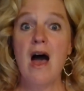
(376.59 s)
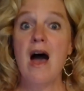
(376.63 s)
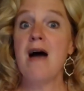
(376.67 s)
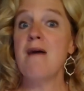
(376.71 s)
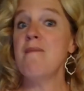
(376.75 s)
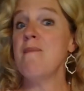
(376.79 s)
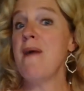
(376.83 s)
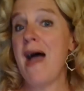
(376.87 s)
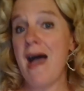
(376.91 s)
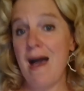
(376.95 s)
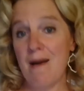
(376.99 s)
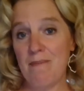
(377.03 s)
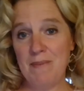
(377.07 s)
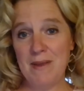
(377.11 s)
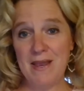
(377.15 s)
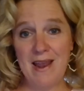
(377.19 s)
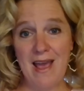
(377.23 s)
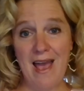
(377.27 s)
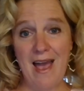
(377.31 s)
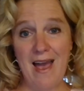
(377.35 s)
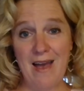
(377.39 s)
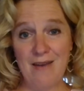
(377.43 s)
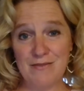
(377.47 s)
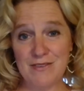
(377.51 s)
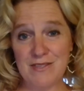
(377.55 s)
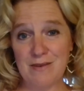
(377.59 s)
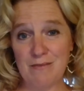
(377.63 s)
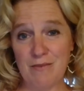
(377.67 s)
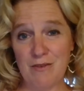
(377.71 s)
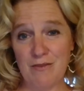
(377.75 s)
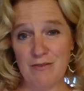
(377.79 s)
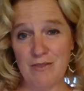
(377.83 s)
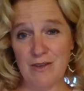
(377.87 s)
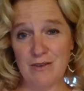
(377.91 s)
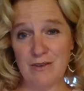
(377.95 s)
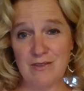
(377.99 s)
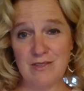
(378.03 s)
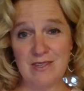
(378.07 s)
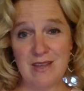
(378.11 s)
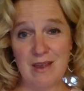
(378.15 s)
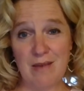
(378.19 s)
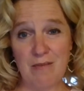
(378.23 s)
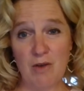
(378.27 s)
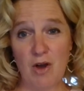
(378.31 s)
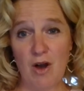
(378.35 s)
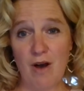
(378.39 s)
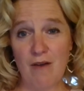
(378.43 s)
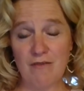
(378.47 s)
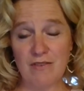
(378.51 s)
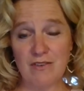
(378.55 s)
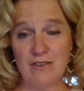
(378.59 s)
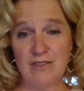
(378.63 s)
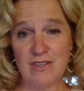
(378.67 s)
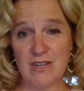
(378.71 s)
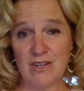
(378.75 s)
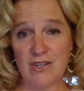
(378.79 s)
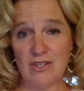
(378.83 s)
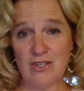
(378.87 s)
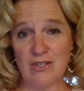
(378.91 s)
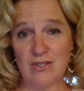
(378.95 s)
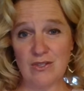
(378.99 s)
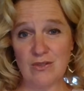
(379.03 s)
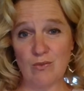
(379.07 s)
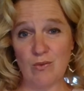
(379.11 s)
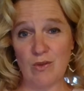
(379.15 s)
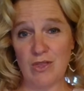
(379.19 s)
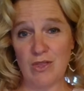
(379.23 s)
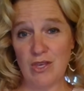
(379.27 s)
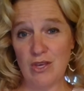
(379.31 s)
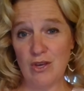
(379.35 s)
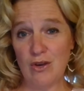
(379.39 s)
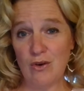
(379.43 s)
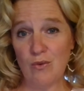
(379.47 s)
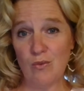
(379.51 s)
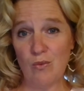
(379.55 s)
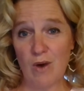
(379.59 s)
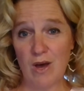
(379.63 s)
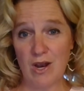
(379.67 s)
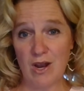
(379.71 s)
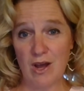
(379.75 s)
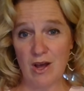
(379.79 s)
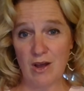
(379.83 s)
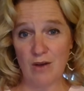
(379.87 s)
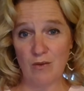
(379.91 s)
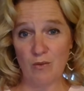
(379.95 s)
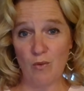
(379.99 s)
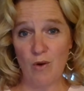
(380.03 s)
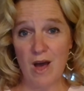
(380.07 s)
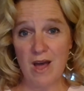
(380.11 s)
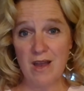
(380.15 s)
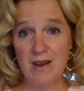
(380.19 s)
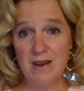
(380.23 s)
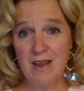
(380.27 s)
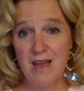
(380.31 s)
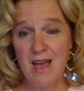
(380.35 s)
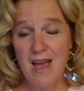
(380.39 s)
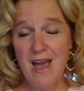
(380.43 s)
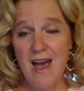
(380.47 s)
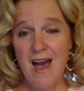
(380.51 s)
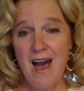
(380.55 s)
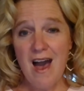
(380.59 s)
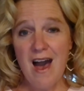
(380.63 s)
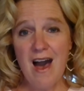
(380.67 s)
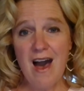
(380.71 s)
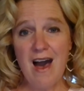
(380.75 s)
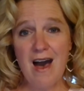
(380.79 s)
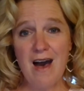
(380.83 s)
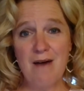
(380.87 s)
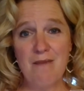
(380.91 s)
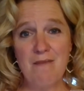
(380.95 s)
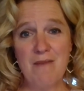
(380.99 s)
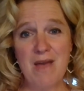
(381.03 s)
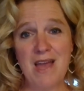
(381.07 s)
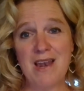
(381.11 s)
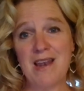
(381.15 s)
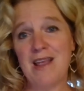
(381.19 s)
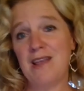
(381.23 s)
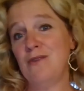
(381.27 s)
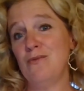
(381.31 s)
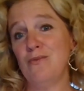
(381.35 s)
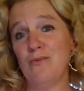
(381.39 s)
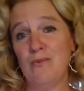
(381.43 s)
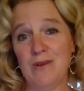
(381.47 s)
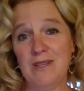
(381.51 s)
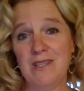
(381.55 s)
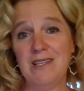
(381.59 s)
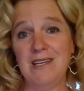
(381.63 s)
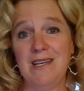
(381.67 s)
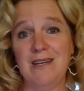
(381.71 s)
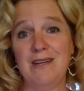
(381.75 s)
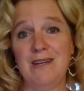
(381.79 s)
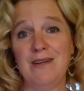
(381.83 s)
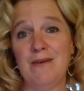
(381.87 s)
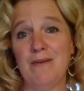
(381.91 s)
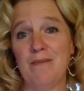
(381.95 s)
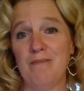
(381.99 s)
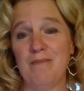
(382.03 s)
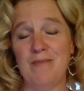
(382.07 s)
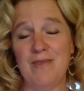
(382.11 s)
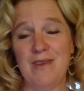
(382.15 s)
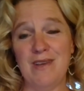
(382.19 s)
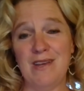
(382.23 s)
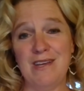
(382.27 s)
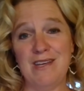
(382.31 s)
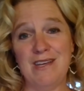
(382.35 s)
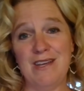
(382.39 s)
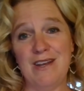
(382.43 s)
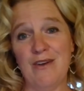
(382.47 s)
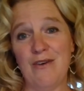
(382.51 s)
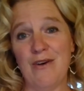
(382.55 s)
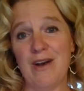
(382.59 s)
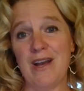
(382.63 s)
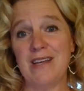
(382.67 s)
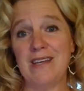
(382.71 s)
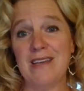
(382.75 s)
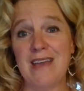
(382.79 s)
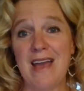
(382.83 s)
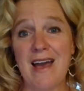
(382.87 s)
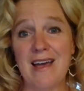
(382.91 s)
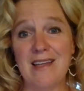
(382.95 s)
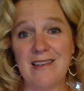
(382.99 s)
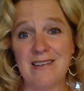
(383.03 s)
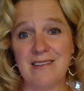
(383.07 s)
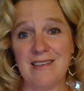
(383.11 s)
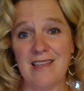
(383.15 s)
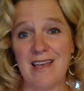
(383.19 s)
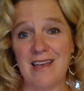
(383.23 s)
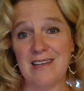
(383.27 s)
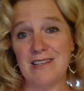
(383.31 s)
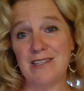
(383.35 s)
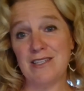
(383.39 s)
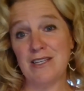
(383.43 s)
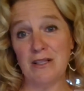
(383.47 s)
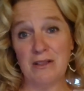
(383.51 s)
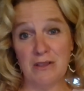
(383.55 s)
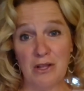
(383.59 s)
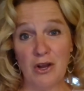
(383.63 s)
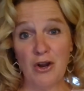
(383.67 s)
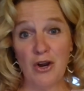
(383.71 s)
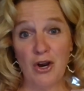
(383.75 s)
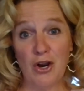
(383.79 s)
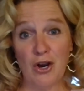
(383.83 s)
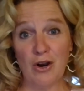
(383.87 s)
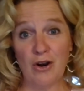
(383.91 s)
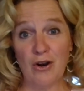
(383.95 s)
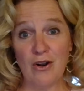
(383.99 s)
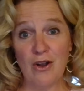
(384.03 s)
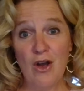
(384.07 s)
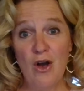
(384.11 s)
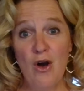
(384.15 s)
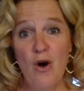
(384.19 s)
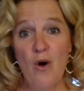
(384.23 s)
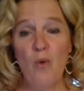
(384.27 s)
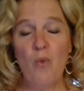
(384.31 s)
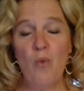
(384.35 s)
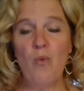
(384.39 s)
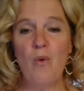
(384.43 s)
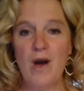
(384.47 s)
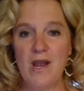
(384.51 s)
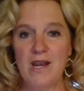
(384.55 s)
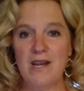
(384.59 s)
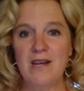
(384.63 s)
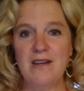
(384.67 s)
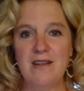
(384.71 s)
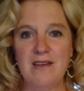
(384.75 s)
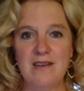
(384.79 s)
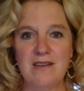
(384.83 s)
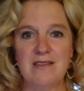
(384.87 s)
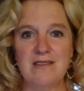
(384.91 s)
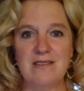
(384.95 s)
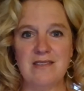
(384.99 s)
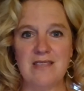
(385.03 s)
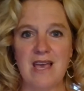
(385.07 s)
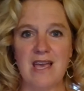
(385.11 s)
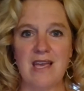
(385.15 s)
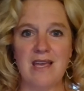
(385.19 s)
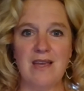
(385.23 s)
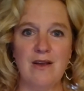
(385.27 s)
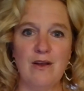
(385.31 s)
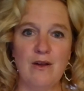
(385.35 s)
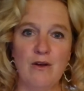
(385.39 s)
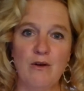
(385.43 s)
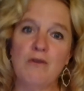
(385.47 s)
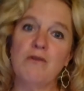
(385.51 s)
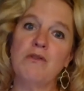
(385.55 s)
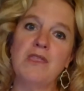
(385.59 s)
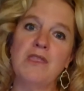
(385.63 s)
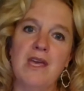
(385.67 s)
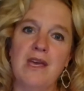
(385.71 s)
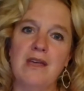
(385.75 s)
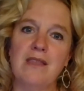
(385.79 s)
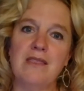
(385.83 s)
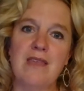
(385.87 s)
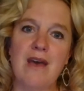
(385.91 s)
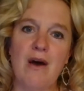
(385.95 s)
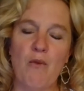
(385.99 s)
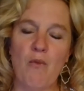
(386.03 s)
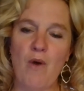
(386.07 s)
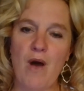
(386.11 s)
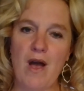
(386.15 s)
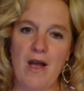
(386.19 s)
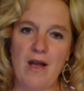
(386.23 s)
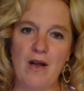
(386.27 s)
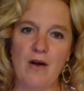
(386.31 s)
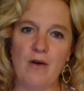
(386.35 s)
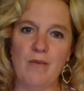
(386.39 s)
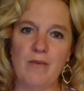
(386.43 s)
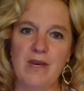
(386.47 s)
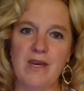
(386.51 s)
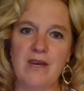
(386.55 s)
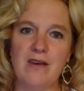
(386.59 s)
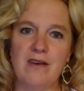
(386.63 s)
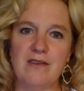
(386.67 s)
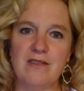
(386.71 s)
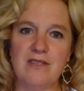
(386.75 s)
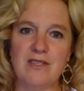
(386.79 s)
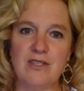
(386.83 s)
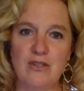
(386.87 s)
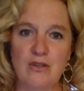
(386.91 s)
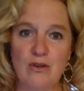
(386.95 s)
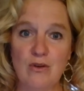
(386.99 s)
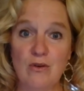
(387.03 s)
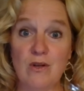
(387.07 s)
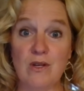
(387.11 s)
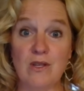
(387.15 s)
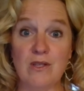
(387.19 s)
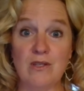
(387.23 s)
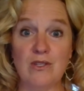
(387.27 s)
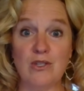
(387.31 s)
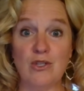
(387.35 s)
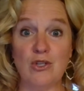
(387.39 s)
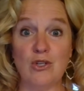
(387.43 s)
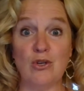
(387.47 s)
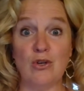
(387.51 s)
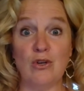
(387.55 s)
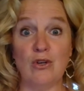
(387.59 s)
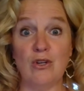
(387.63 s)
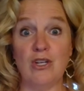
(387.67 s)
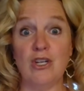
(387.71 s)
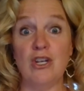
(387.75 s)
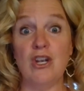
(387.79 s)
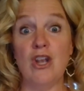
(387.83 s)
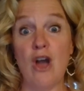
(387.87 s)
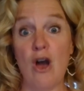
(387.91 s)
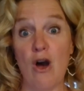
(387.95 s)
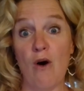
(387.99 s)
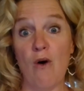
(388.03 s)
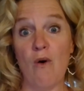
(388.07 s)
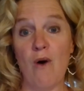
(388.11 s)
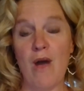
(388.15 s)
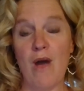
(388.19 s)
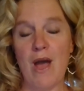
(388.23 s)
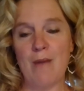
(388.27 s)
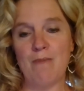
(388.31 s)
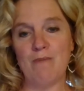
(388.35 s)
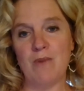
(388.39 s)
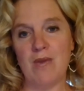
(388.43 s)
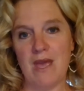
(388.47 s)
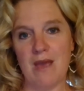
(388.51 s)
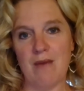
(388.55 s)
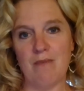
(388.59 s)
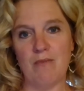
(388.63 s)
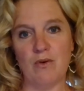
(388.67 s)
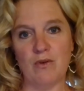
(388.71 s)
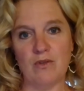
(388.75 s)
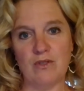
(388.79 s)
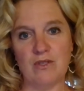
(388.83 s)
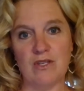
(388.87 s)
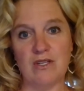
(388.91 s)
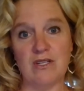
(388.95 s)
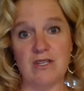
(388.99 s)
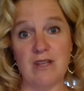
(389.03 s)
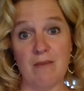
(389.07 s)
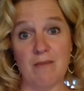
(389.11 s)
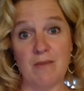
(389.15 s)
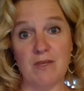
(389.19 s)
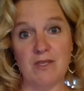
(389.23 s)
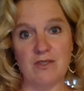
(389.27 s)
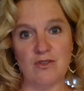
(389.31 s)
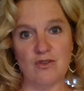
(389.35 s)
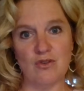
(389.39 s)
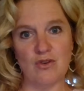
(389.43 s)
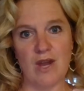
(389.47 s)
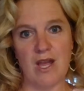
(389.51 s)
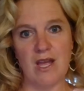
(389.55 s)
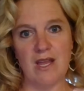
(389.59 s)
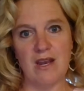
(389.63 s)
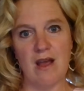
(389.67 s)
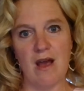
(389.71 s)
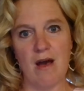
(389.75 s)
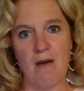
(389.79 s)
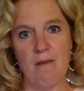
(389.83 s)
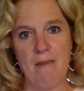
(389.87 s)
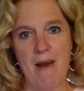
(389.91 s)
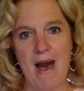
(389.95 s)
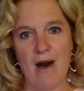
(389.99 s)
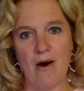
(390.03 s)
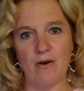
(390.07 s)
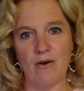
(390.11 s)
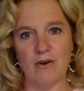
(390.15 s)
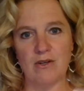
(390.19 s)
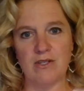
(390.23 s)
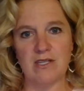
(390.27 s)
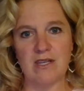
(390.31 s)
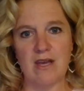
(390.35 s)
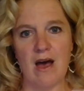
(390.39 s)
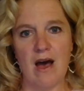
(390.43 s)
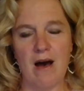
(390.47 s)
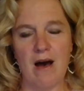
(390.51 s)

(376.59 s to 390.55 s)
I'm happy to have some of those same conversations with you one-on-one, and I'd really, again, like to learn what it is that you think that Wyoming students should know and be able to demonstrate about